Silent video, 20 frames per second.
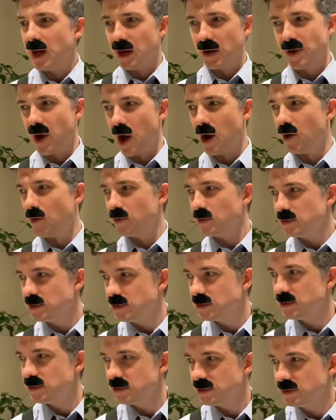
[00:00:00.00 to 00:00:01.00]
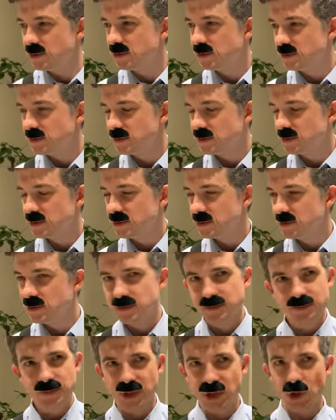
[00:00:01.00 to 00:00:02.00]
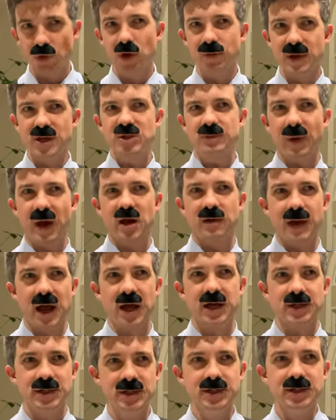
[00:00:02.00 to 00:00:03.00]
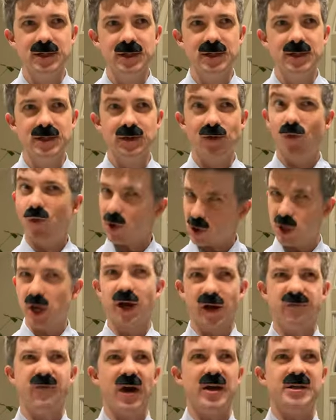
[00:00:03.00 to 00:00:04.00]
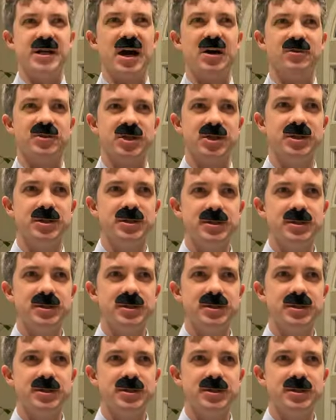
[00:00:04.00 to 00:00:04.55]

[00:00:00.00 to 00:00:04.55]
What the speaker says: I don't know. But you and me, Spider-Man, we're gonna find out.